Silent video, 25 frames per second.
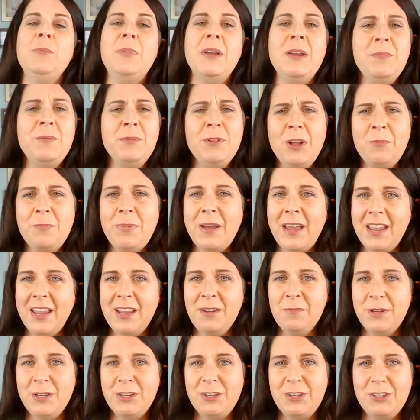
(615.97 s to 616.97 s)
people on
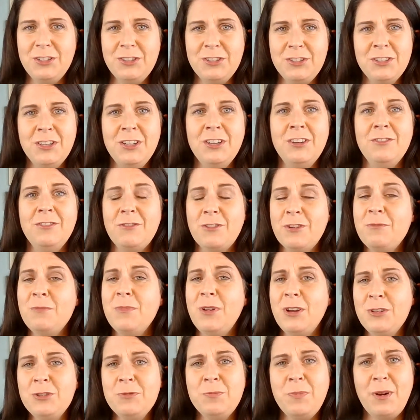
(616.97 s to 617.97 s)
pain pills for the
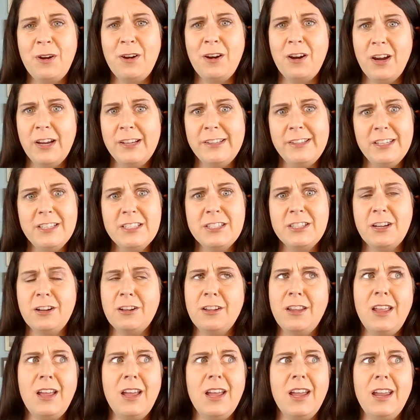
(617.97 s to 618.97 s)
most part, unless
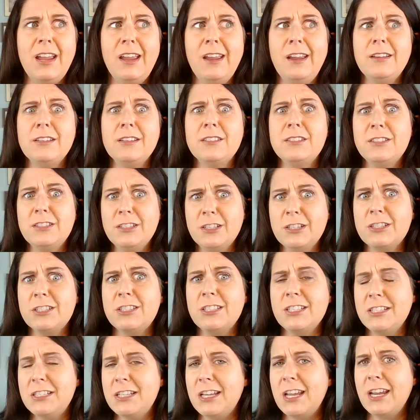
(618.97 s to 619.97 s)
they're like
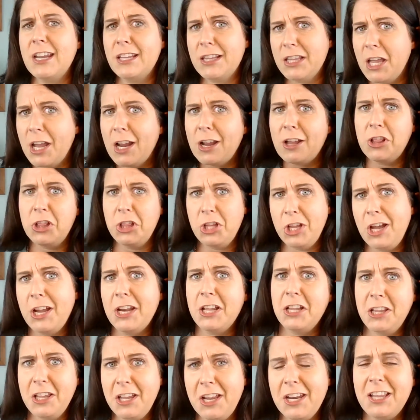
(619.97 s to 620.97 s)
seriously taking like a lot,
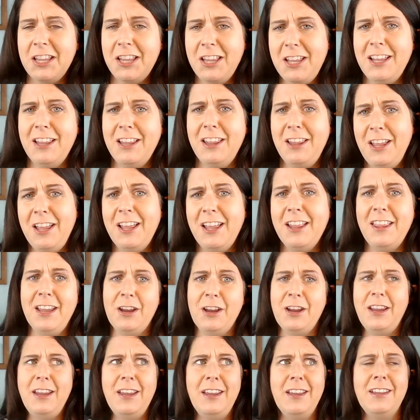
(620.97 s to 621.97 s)
a lot, a lot, a lot,
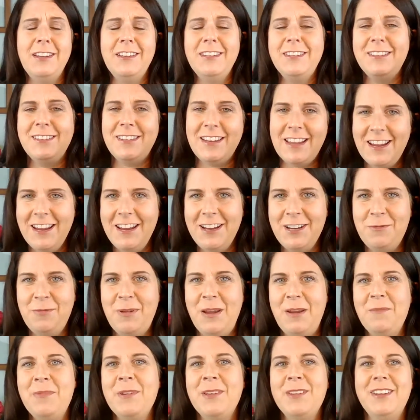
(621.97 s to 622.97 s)
like in stage
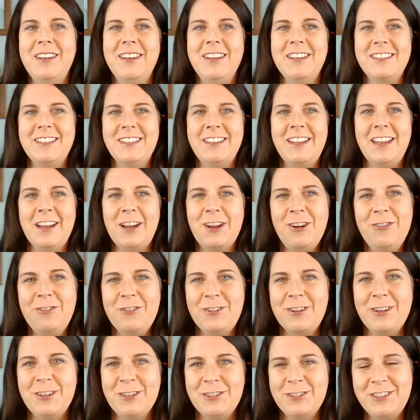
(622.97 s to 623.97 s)
pain pill addiction, like
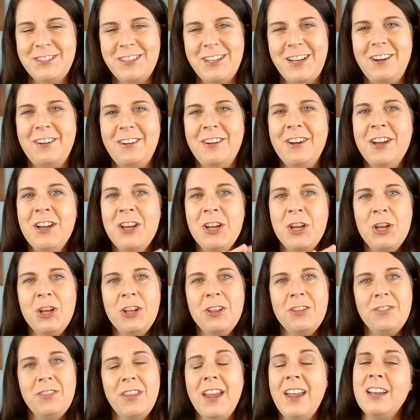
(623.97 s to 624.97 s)
overdose style,
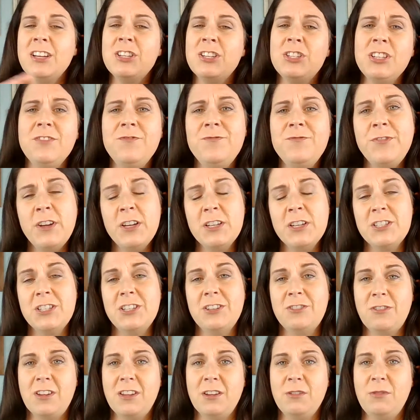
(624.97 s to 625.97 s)
they actually
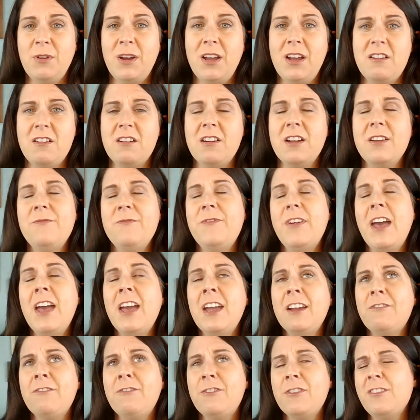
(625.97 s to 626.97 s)
function really well. In
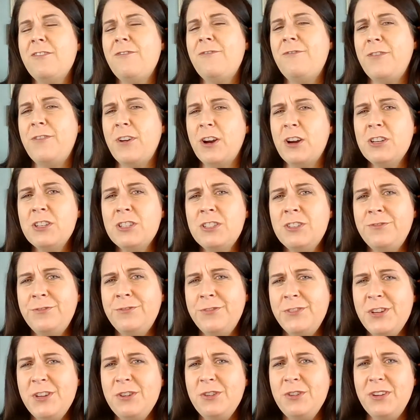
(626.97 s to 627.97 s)
fact, for the first
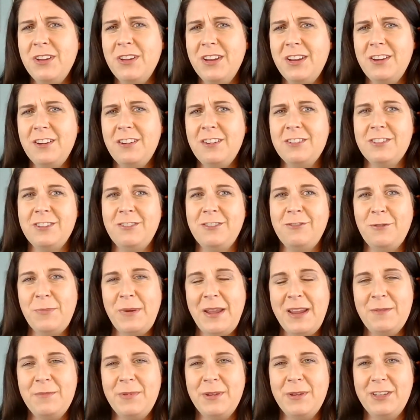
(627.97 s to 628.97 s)
few years of a
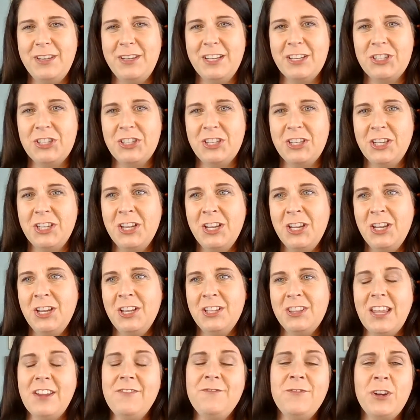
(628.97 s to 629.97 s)
pain pill addiction,
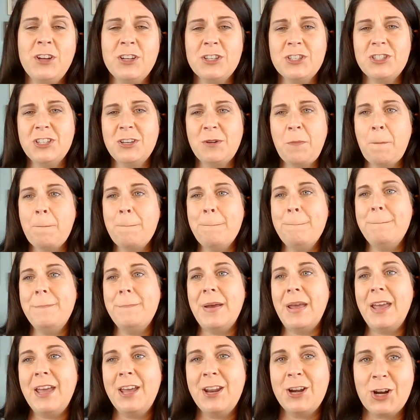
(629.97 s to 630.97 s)
they function
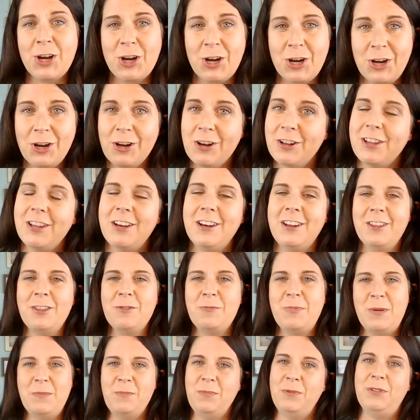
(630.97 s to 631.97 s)
better than
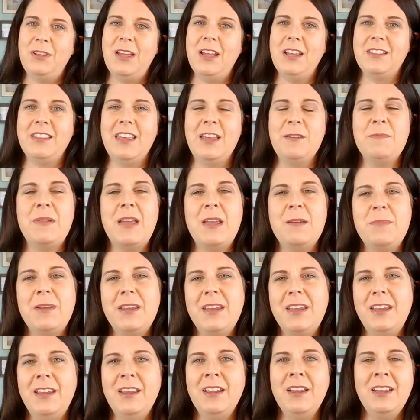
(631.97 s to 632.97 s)
other people. Like they may
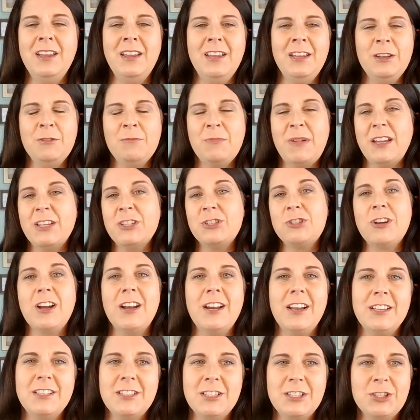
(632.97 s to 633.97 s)
be making
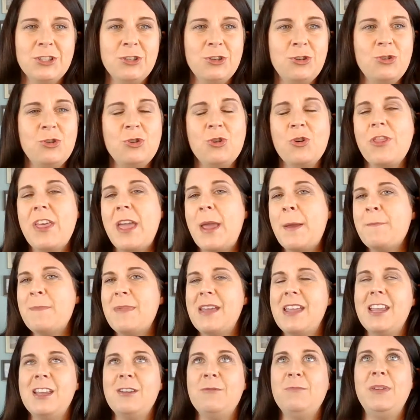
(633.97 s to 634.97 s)
straight A's at school, they
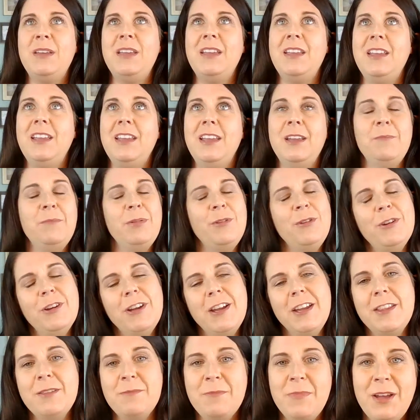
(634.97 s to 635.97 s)
may be
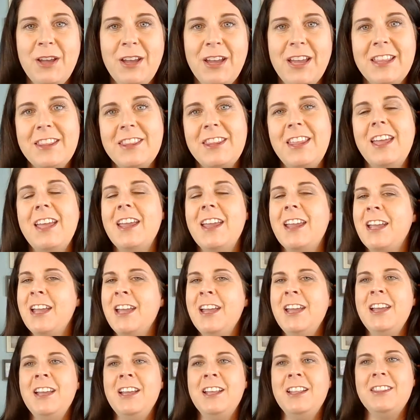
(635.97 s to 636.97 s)
employee of the month. Like
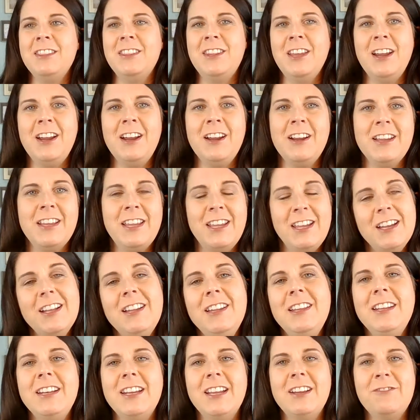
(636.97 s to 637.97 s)
they're
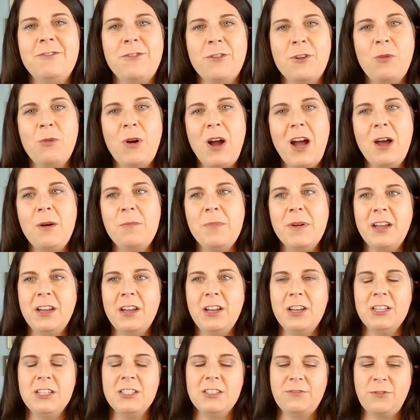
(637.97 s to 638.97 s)
killing it for a while
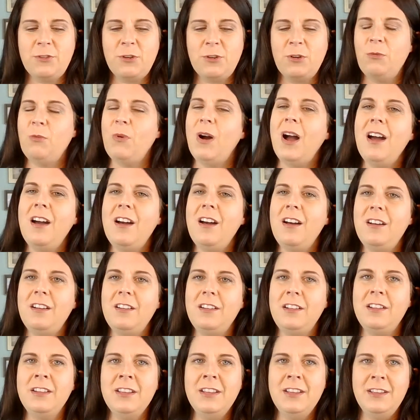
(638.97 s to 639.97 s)
because for a
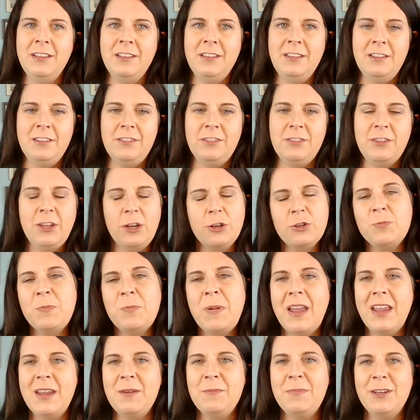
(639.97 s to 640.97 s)
while those
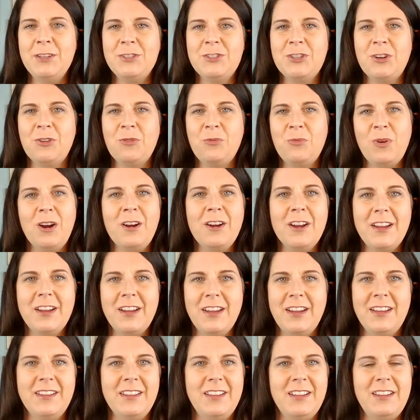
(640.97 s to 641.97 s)
pain pills are
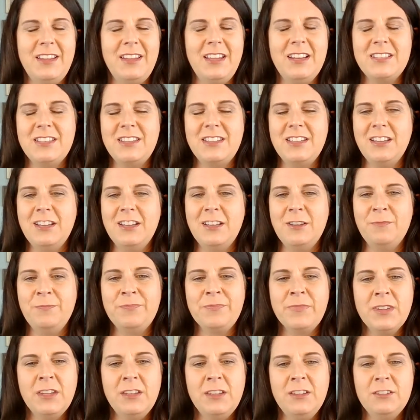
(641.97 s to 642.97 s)
working it lets
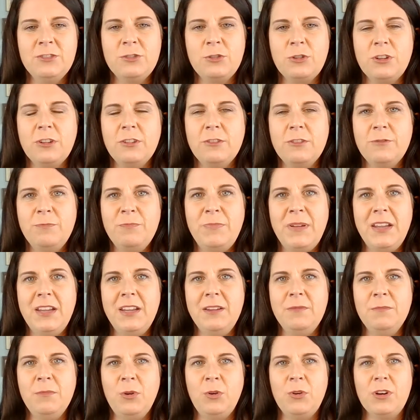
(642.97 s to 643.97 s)
them sort of
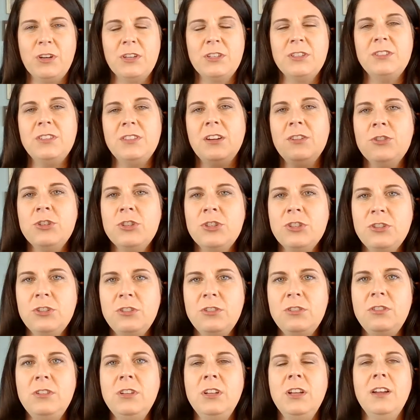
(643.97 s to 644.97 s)
be more
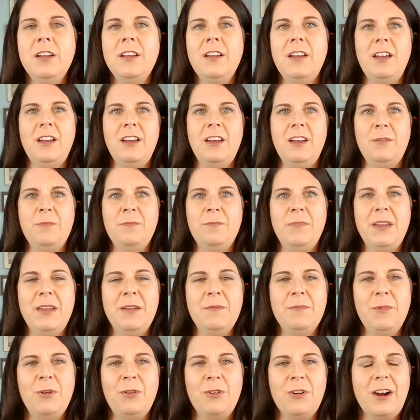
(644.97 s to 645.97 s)
social, um,
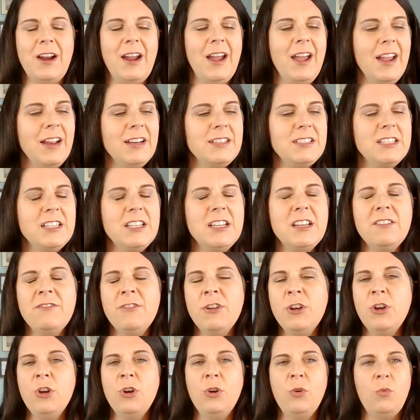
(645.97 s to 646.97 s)
be more active,
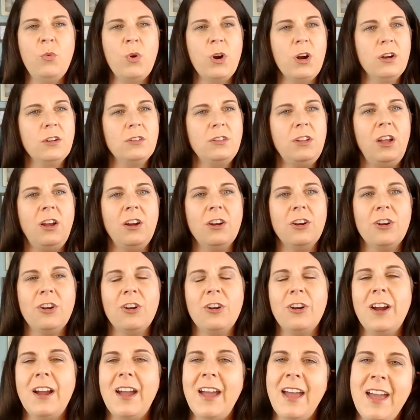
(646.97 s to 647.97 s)
work
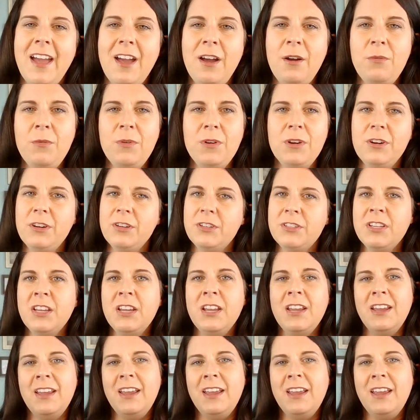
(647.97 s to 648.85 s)
longer hours.